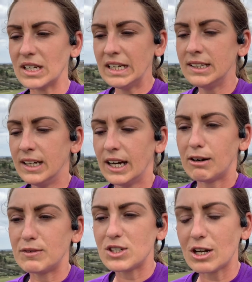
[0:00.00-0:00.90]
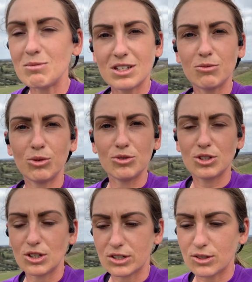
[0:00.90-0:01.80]
however James didn't want
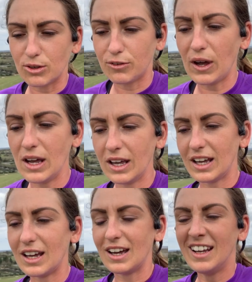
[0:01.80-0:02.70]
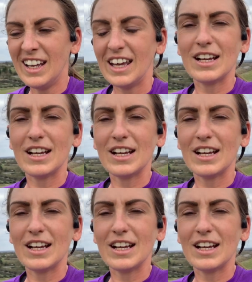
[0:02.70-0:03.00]
to sort of